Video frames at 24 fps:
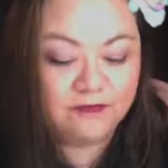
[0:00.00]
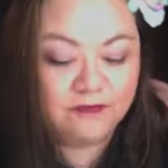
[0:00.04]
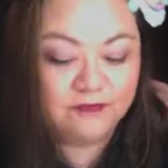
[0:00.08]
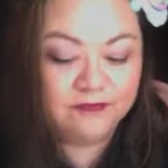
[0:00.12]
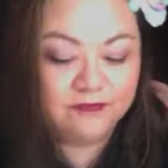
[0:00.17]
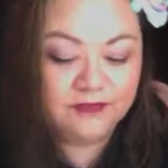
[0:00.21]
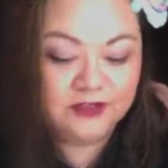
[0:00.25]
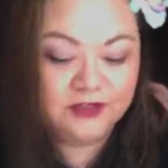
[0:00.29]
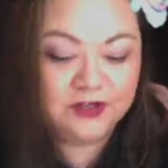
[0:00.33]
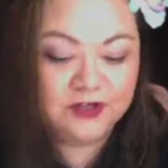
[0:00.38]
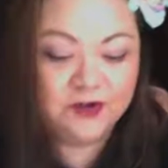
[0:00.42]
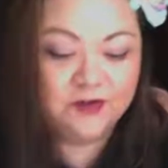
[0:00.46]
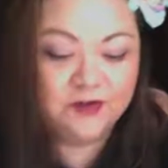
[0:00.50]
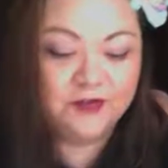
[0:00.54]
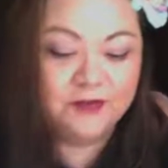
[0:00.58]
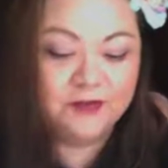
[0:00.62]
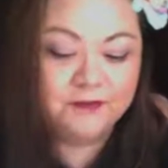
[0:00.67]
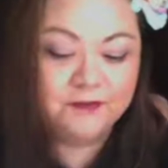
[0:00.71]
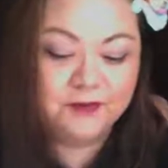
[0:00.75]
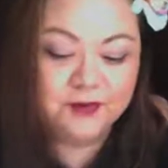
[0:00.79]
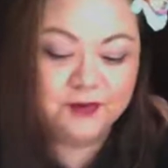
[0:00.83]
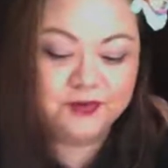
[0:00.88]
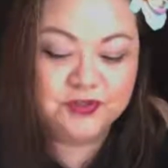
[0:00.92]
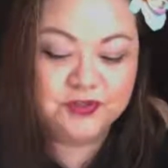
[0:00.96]
the
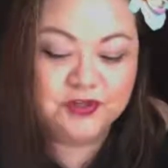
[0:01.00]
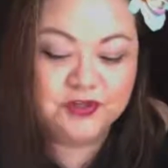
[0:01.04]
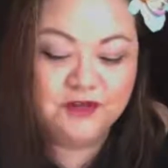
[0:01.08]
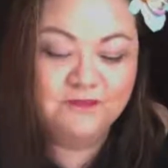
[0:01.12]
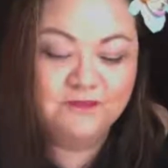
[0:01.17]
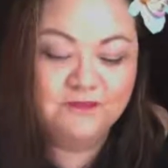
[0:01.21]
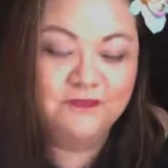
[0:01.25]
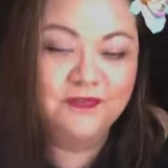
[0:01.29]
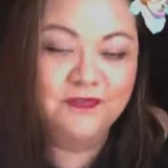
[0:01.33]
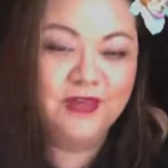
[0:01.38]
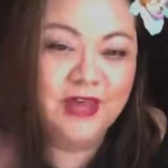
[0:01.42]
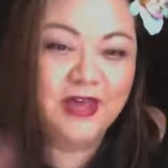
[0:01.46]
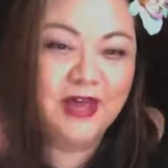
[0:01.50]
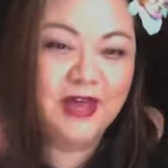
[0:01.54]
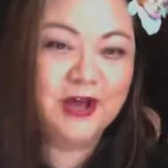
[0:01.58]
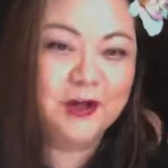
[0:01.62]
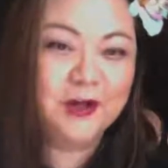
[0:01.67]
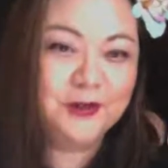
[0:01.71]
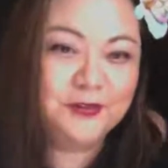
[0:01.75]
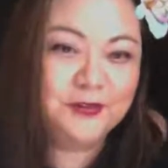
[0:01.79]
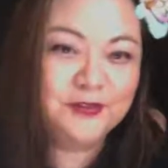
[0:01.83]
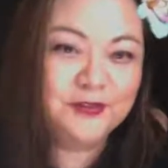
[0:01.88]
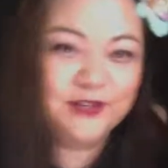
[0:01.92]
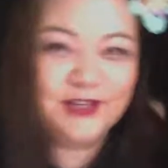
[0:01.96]
most
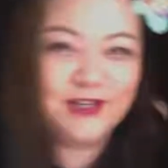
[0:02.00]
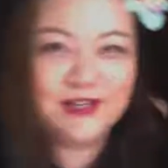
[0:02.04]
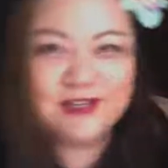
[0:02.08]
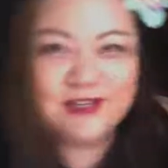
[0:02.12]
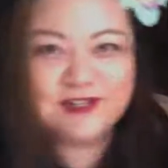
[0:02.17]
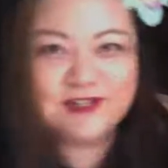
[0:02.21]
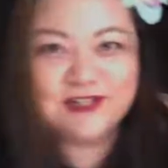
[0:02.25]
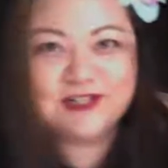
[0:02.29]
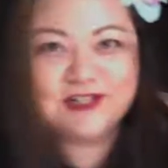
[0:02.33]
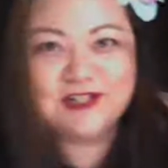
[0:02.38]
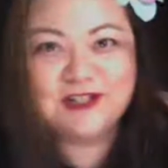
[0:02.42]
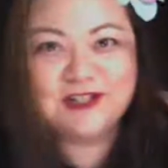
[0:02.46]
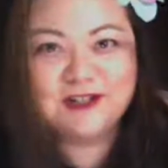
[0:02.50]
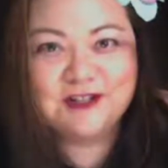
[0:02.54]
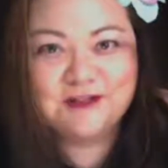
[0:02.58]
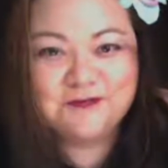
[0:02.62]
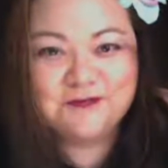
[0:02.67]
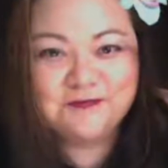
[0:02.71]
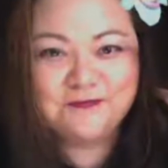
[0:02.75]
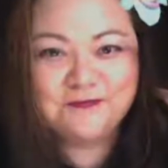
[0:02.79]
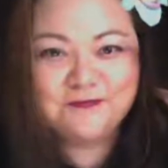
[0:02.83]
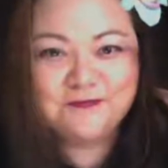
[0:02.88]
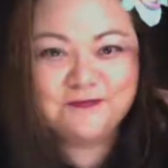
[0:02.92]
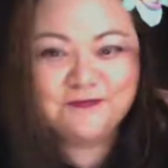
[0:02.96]
healthiest,
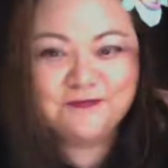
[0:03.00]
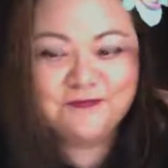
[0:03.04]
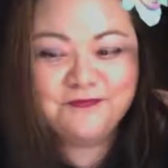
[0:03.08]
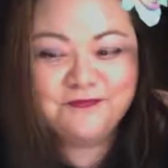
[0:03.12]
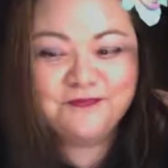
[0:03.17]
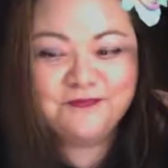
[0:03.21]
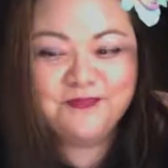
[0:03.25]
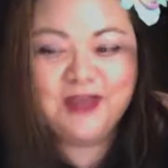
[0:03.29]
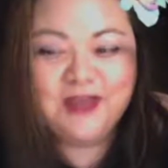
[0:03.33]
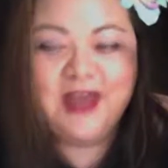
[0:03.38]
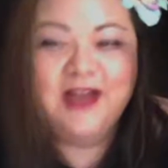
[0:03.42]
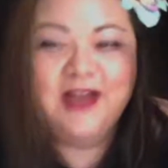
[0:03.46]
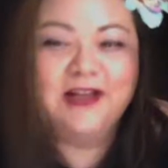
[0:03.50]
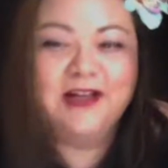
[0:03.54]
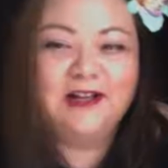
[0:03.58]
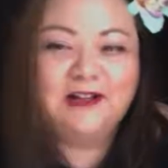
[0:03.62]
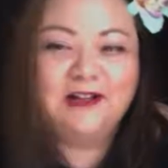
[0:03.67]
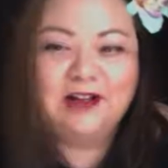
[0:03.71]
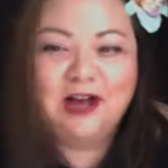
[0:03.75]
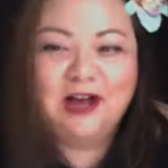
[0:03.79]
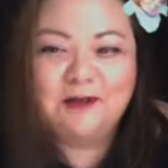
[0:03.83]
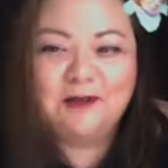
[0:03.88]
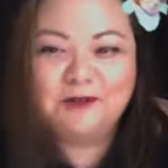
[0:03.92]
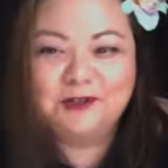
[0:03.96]

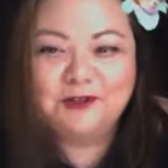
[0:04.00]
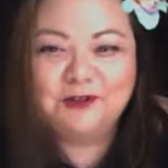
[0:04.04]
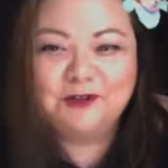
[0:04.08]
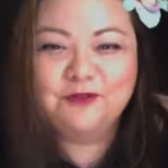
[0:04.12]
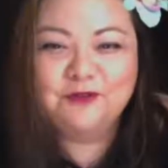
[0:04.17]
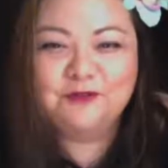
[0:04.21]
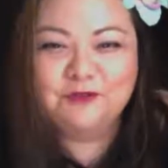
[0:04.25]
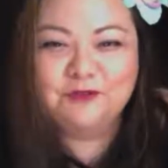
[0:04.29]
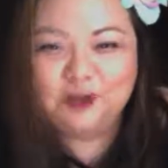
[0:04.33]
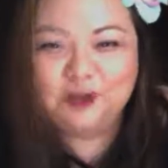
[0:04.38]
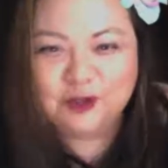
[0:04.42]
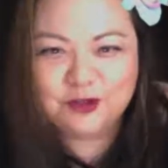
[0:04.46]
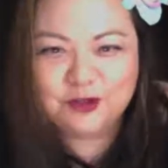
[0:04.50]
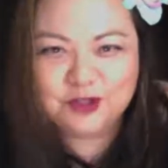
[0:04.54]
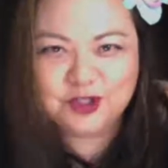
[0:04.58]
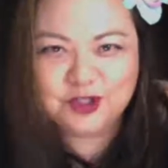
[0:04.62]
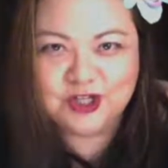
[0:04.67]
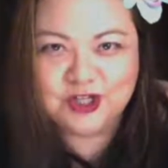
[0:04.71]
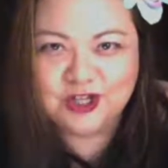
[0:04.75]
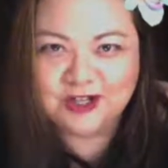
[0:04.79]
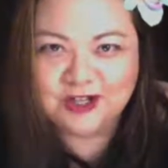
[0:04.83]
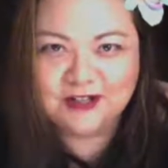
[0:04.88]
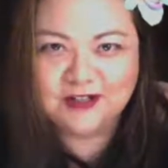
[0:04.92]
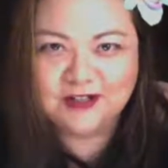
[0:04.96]
economical
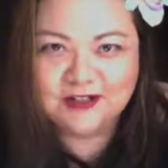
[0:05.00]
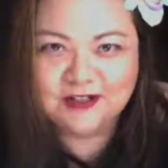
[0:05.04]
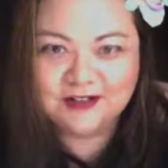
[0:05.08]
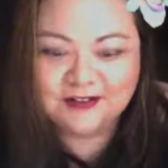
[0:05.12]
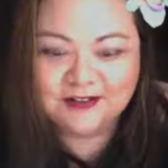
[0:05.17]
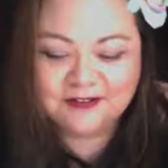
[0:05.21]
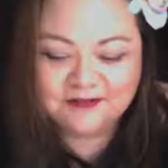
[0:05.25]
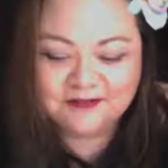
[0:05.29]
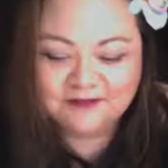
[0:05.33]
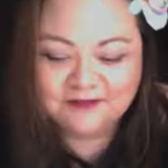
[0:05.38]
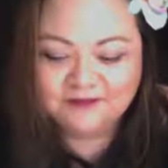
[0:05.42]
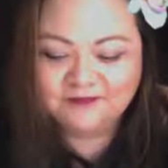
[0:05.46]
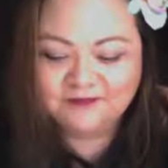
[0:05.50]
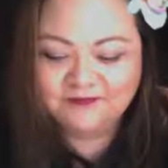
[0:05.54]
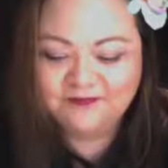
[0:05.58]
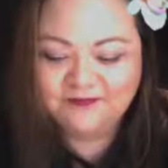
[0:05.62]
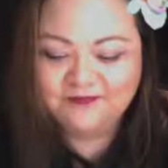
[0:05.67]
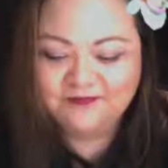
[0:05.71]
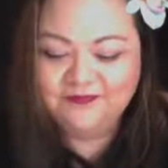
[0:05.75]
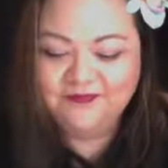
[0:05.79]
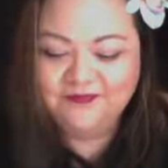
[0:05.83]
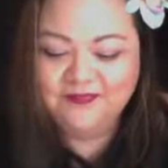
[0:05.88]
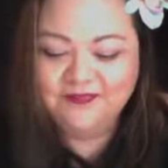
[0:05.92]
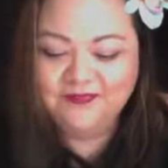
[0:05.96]
version
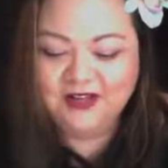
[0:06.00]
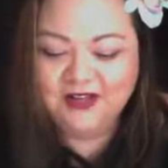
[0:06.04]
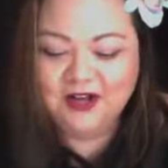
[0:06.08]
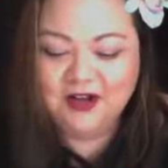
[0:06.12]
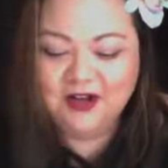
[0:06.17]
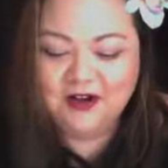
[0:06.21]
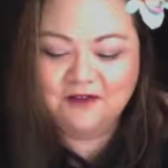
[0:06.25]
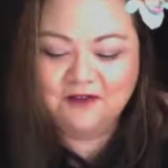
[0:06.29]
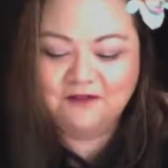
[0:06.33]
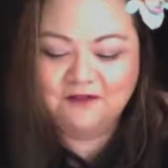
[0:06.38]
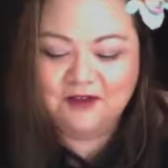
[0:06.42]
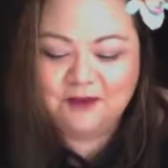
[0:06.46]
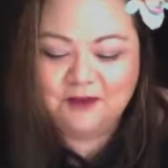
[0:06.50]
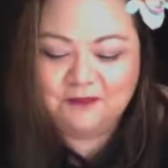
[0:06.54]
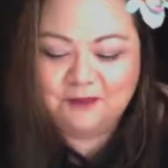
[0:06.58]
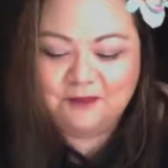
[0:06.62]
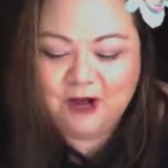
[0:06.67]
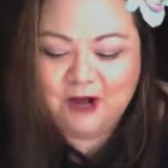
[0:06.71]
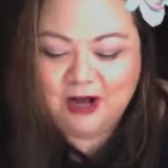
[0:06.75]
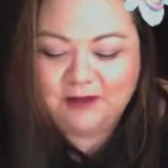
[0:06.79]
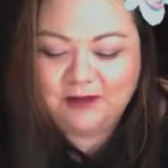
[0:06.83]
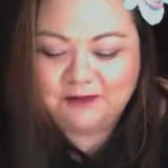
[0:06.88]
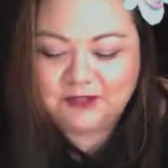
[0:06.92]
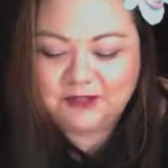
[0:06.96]
of a
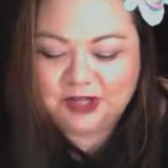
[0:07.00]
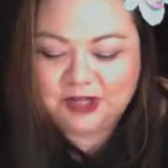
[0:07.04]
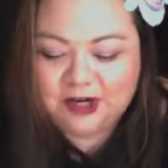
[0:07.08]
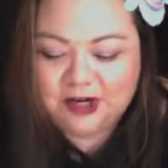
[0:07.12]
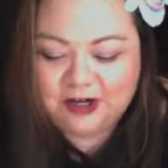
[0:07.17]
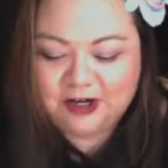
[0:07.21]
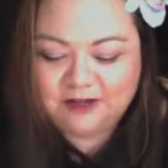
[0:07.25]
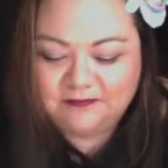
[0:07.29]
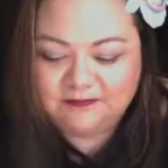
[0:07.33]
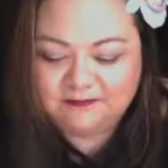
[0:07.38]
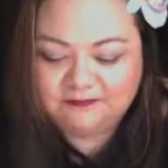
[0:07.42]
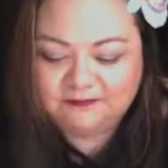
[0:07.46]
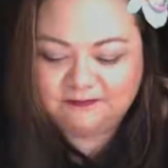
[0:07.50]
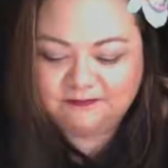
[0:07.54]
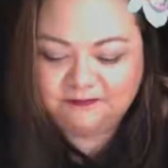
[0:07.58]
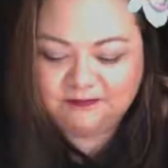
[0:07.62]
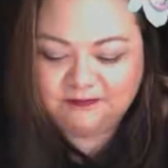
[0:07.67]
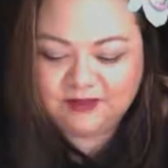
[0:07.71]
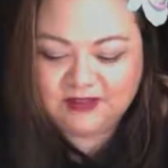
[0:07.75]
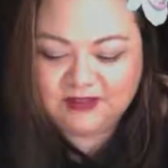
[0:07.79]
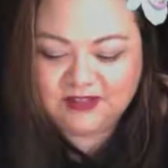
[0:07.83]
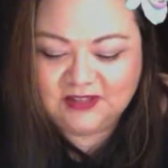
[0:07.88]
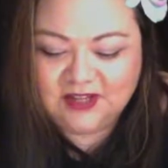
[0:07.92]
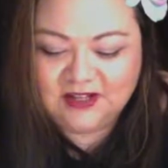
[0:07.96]
Pop-Tart,
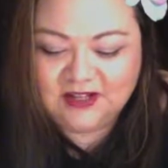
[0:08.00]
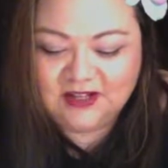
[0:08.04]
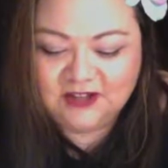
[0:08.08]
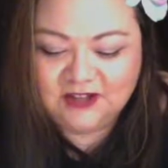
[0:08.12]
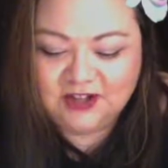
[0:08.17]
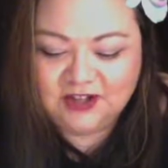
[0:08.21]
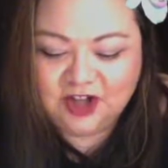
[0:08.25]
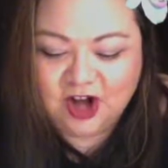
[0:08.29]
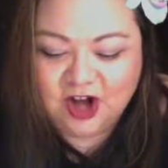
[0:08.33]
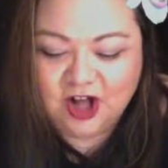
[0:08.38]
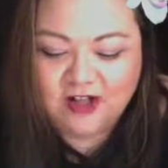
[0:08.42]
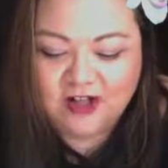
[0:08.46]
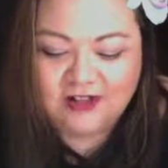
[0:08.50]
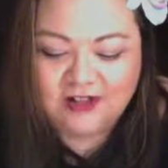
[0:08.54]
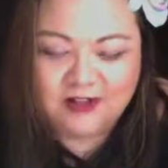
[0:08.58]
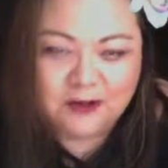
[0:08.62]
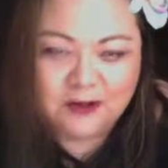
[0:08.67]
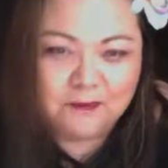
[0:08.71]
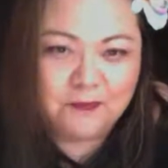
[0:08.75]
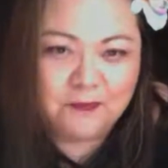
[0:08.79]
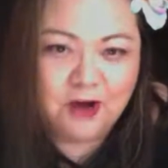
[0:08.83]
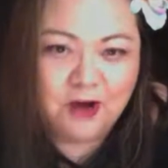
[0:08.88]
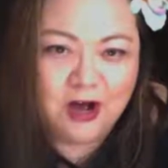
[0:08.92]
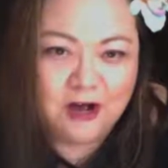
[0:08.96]
but they didn't call it a
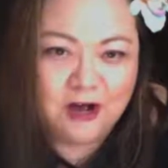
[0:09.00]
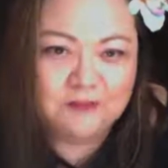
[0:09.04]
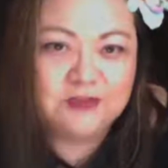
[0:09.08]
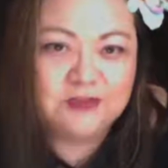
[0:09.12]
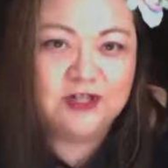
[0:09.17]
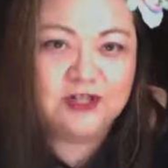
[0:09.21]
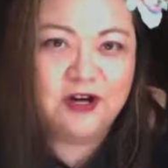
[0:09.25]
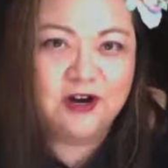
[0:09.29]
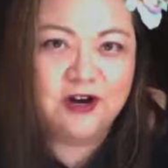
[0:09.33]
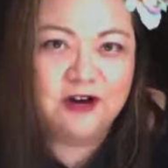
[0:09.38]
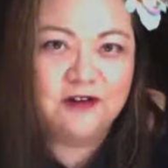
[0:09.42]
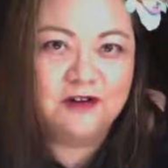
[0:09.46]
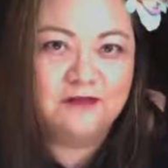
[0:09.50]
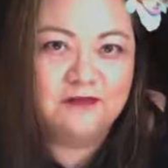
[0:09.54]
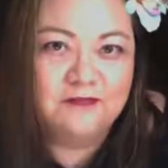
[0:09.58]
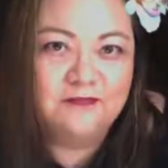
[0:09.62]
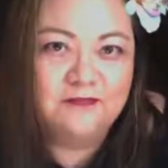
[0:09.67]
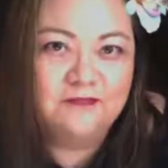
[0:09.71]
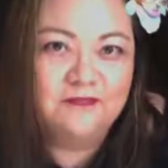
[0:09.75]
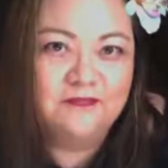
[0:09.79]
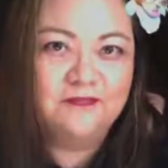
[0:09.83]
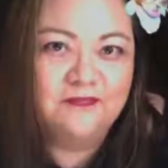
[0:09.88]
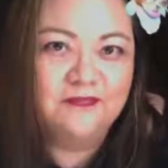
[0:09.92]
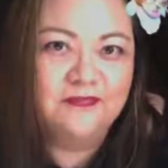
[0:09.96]
Pop-Tart
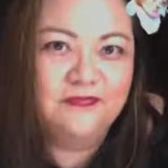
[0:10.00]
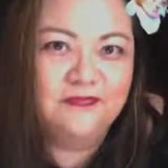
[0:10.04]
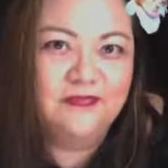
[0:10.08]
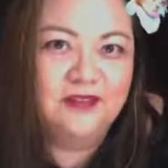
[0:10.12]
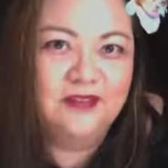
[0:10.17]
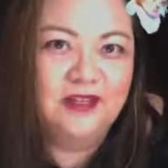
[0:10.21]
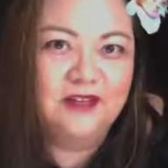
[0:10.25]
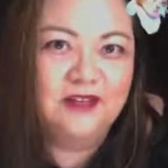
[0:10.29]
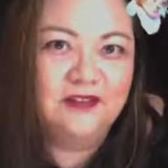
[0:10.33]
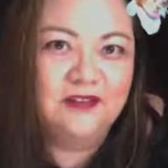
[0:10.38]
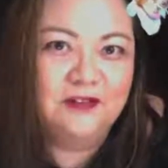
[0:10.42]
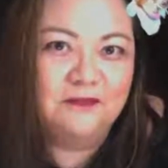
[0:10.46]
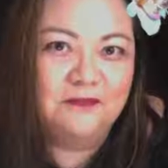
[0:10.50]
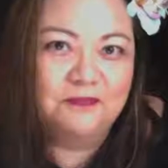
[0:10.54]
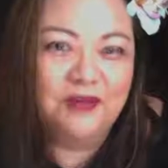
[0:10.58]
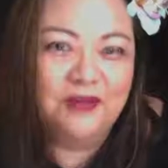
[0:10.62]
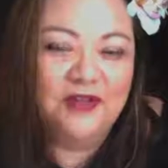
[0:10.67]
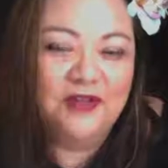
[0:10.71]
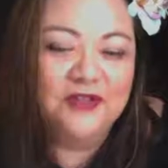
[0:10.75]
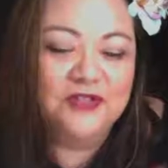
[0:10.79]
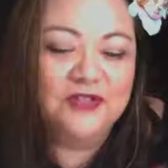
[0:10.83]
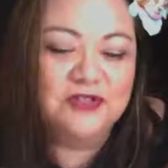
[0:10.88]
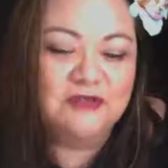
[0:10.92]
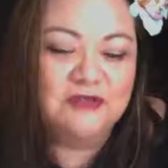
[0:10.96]
in their
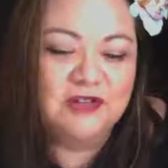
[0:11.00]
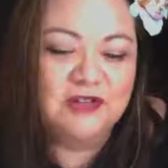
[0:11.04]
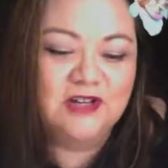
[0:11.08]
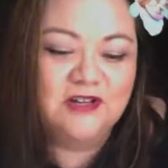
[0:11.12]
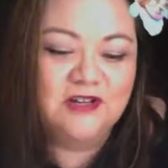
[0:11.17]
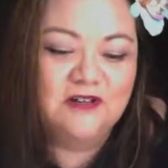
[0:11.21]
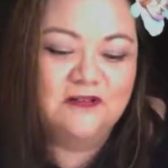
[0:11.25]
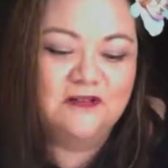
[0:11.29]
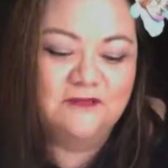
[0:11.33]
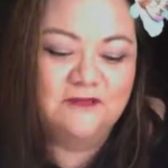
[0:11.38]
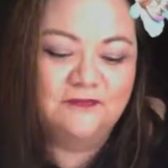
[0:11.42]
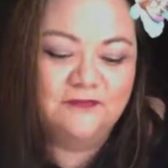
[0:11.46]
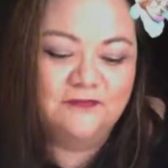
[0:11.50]
pastry.